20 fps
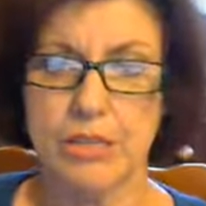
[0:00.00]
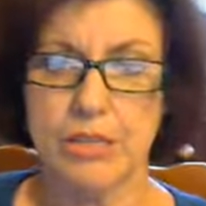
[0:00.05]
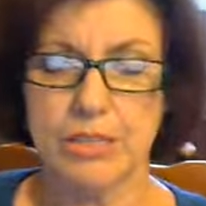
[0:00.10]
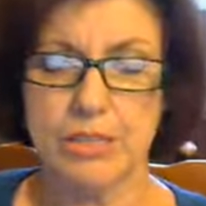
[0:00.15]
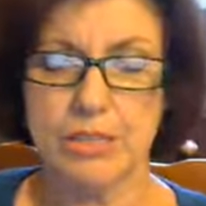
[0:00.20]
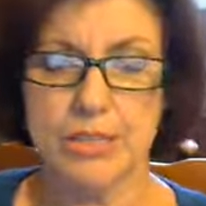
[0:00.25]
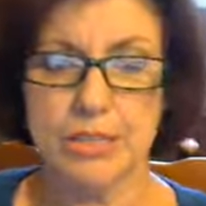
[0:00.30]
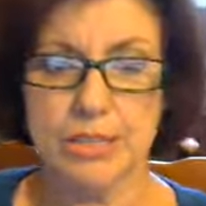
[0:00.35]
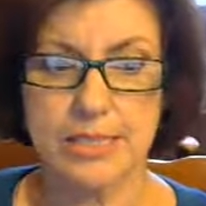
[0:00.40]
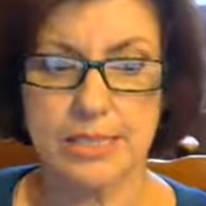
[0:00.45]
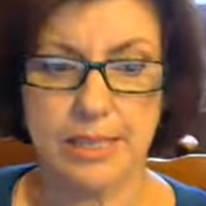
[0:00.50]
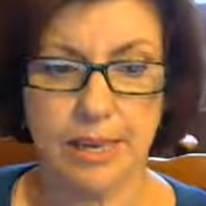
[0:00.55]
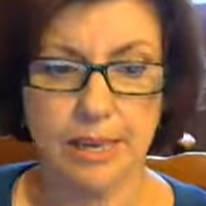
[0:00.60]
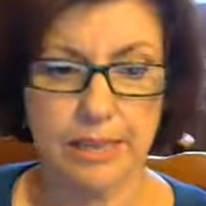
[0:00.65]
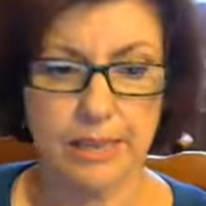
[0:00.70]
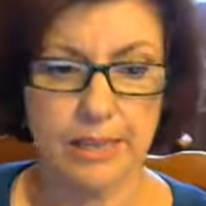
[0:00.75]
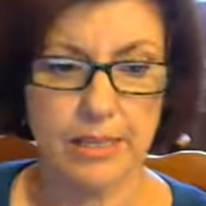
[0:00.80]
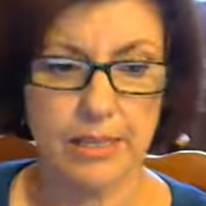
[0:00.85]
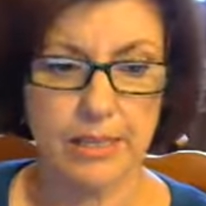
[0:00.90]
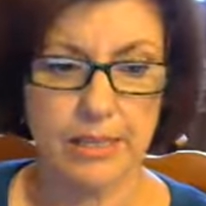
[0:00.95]

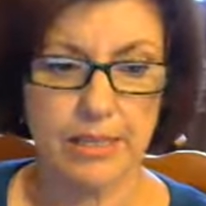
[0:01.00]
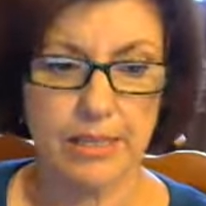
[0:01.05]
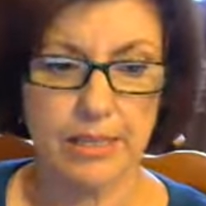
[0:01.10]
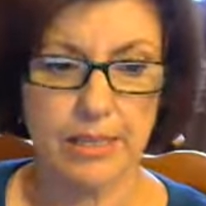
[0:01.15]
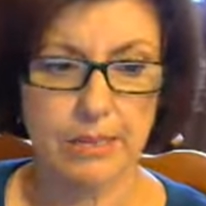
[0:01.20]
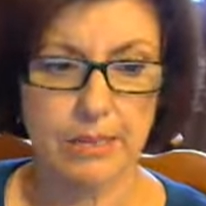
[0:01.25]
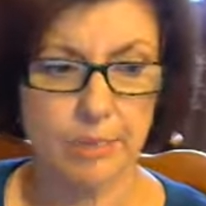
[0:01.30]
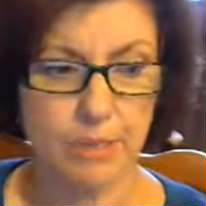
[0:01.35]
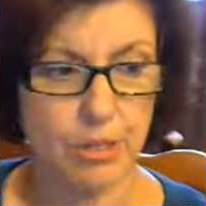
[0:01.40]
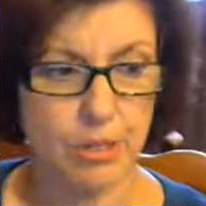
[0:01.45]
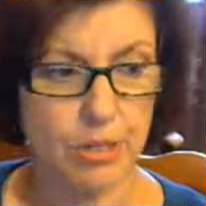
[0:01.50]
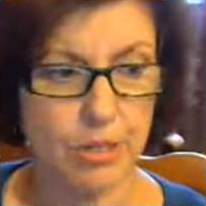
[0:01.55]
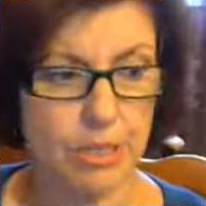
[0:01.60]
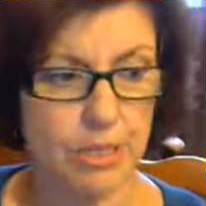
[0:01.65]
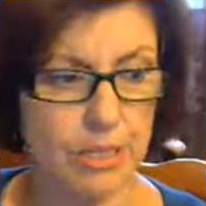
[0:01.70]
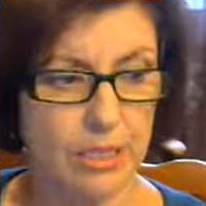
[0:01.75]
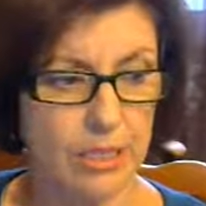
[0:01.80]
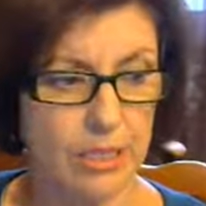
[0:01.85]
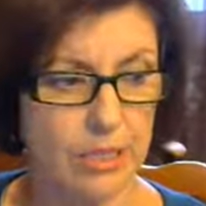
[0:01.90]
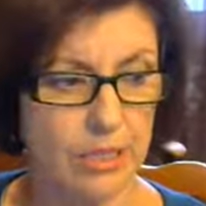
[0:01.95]
society and in
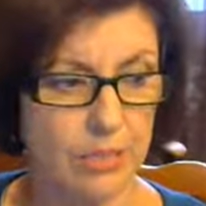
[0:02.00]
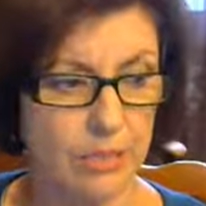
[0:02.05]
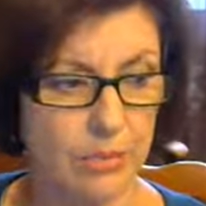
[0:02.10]
America,